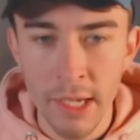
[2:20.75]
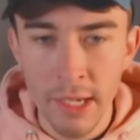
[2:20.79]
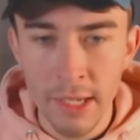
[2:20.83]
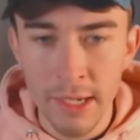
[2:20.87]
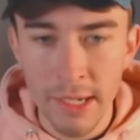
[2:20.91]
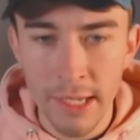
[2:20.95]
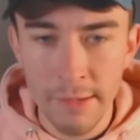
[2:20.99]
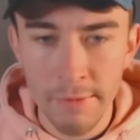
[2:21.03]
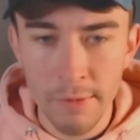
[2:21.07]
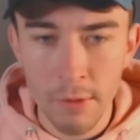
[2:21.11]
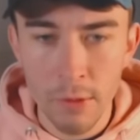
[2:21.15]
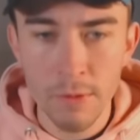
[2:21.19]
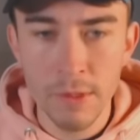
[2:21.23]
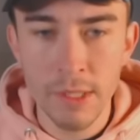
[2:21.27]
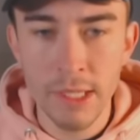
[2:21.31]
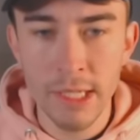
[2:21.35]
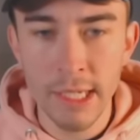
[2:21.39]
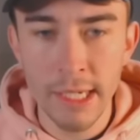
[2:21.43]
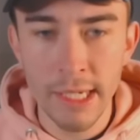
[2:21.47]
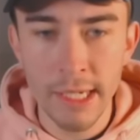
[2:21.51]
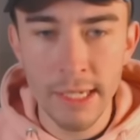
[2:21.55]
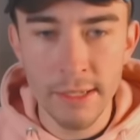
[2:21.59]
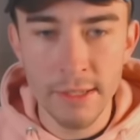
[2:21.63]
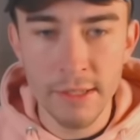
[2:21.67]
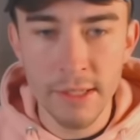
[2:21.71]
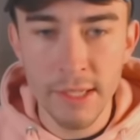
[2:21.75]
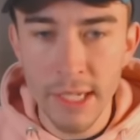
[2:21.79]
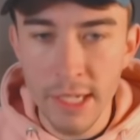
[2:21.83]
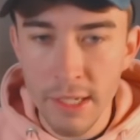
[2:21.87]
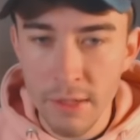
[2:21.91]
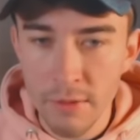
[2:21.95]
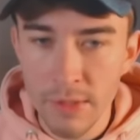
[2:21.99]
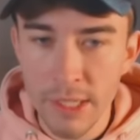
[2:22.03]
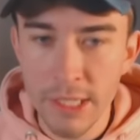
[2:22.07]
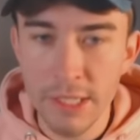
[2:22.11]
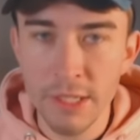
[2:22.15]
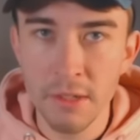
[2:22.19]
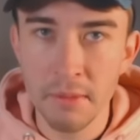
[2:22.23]
They've obviously seen
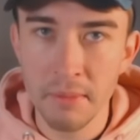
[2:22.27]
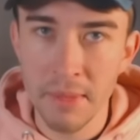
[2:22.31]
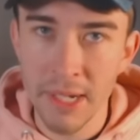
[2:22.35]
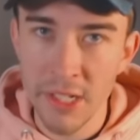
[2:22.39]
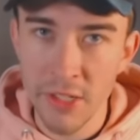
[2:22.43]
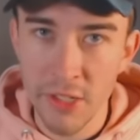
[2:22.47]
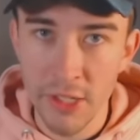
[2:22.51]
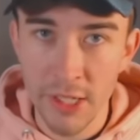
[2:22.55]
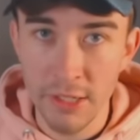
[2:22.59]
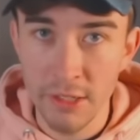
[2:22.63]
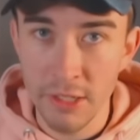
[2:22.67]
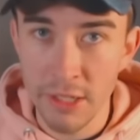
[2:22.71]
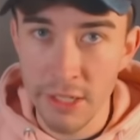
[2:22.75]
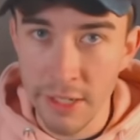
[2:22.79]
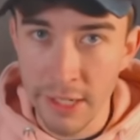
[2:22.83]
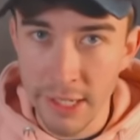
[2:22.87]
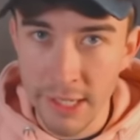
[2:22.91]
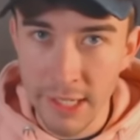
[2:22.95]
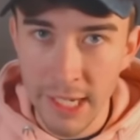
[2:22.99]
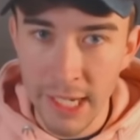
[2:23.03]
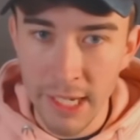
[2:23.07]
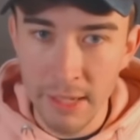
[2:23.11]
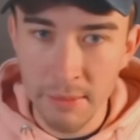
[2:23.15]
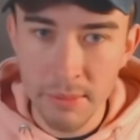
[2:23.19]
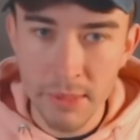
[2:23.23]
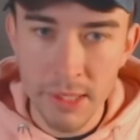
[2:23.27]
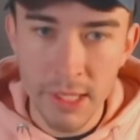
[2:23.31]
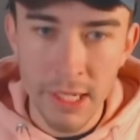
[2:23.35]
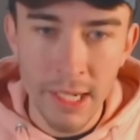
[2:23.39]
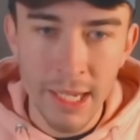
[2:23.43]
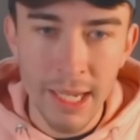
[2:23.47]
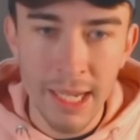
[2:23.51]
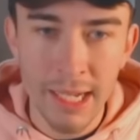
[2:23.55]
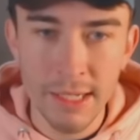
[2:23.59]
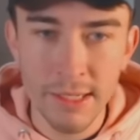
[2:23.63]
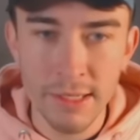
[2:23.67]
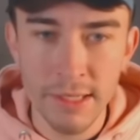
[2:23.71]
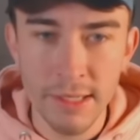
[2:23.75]
recent Manchester United games
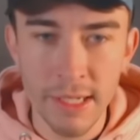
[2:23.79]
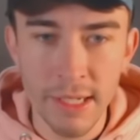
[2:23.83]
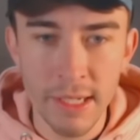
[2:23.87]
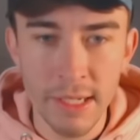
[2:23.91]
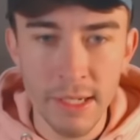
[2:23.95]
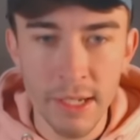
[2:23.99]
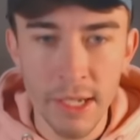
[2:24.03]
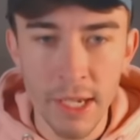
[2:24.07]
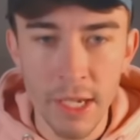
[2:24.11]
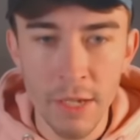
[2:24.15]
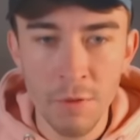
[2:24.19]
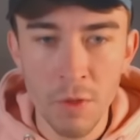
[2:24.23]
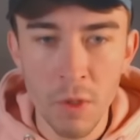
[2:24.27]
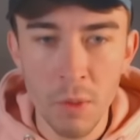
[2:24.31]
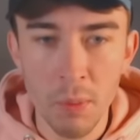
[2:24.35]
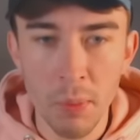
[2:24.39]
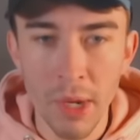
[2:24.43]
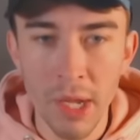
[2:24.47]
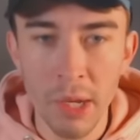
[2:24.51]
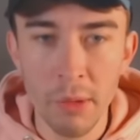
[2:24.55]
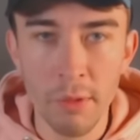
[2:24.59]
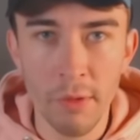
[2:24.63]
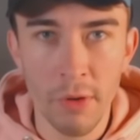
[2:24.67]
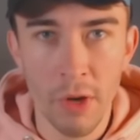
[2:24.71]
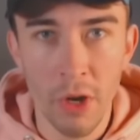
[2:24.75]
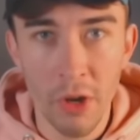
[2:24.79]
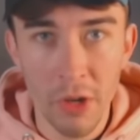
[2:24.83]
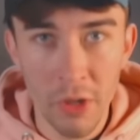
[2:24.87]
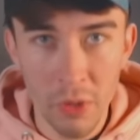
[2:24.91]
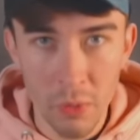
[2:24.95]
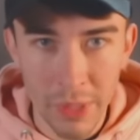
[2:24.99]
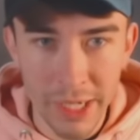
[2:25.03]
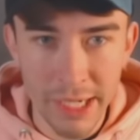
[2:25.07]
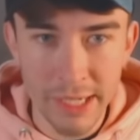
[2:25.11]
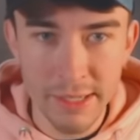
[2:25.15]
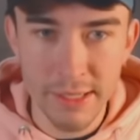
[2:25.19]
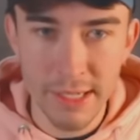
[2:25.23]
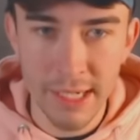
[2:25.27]
and seen that if you play with high
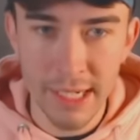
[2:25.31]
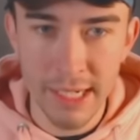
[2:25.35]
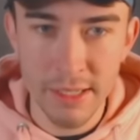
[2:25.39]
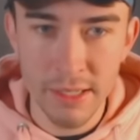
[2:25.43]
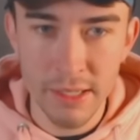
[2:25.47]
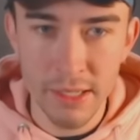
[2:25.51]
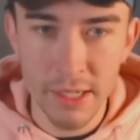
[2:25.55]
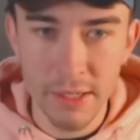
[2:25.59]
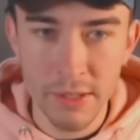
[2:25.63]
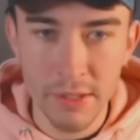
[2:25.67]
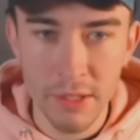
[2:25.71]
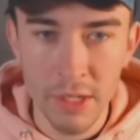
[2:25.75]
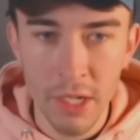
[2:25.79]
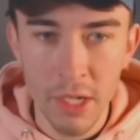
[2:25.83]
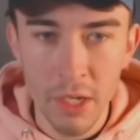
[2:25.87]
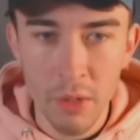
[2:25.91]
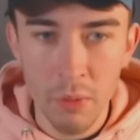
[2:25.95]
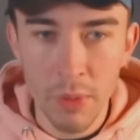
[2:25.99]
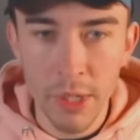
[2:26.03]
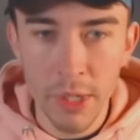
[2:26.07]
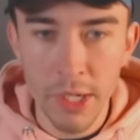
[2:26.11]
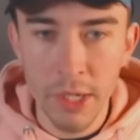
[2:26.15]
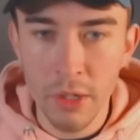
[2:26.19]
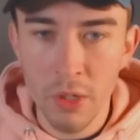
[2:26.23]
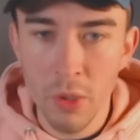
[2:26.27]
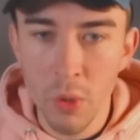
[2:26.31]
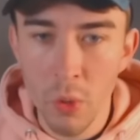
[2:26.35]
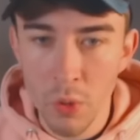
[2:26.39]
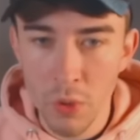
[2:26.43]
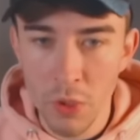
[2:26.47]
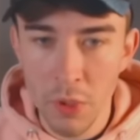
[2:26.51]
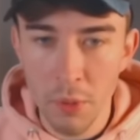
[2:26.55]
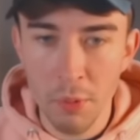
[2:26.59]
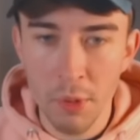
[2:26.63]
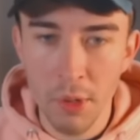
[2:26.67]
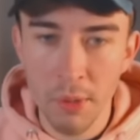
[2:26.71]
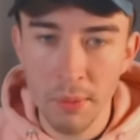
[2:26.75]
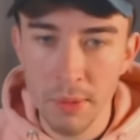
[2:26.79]
wingers against us, we're going to cause
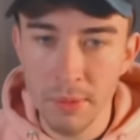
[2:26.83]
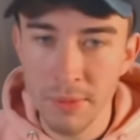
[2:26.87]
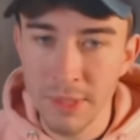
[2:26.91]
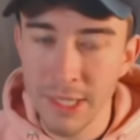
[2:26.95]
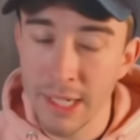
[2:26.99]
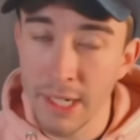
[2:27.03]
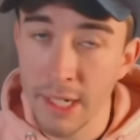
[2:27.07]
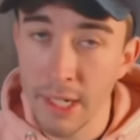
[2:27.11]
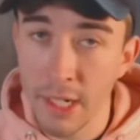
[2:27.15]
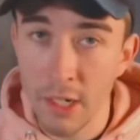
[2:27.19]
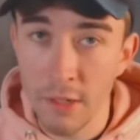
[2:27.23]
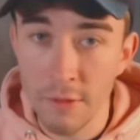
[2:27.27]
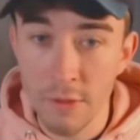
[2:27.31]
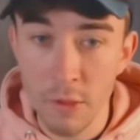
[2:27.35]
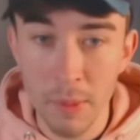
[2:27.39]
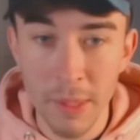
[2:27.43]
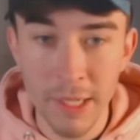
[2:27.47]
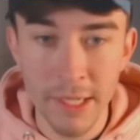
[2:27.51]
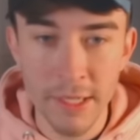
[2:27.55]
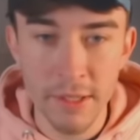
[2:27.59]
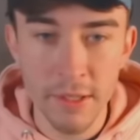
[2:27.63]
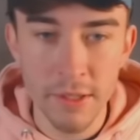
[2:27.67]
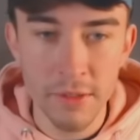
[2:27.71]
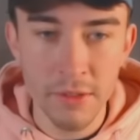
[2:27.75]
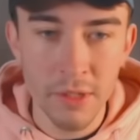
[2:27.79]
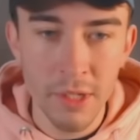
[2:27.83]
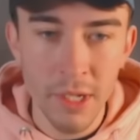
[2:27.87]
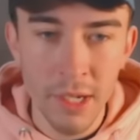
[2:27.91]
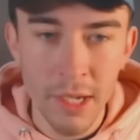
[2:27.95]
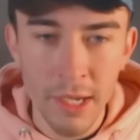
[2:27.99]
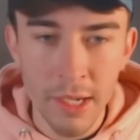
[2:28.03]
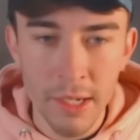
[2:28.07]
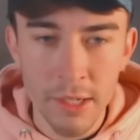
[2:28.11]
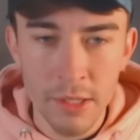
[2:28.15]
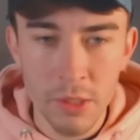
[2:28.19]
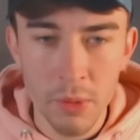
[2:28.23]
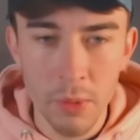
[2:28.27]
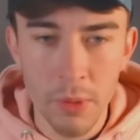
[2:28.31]
you problems in the half spaces.
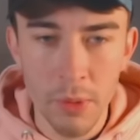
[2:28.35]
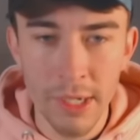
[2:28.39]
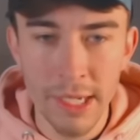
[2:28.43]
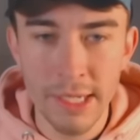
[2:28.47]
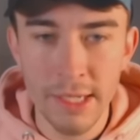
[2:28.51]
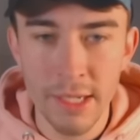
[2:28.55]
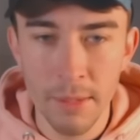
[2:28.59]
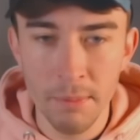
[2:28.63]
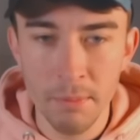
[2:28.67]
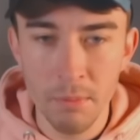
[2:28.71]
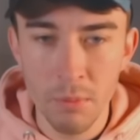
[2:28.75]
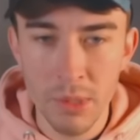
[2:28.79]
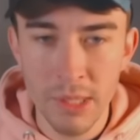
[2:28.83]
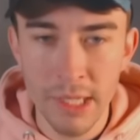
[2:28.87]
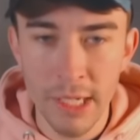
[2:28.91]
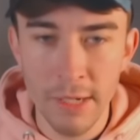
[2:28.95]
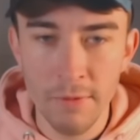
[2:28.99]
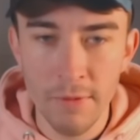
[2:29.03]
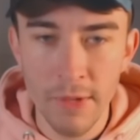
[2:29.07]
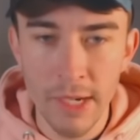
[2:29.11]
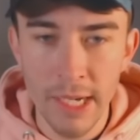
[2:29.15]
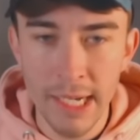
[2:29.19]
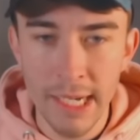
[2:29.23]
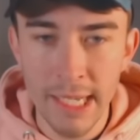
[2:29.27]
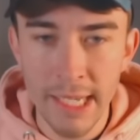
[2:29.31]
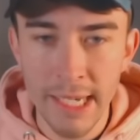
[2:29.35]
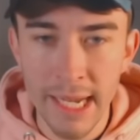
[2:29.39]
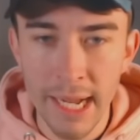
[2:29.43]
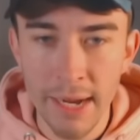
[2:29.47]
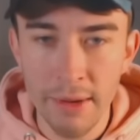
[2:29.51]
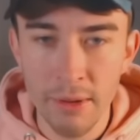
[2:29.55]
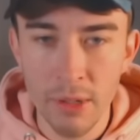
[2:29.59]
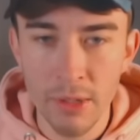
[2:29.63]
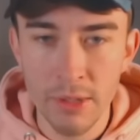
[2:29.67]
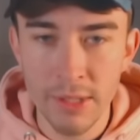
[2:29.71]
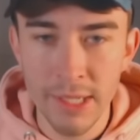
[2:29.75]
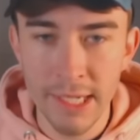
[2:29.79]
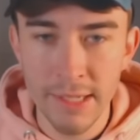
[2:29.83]
So what they done was they really
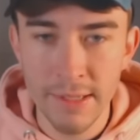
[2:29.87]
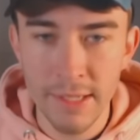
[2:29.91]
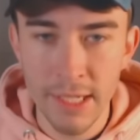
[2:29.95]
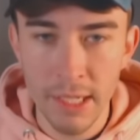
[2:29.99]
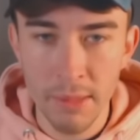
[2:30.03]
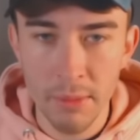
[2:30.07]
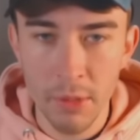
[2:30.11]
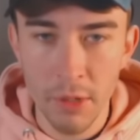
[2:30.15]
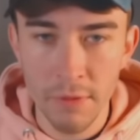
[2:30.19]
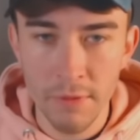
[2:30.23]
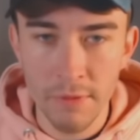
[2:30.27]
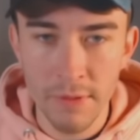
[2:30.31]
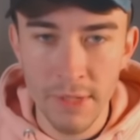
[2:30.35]
narrowed their team off.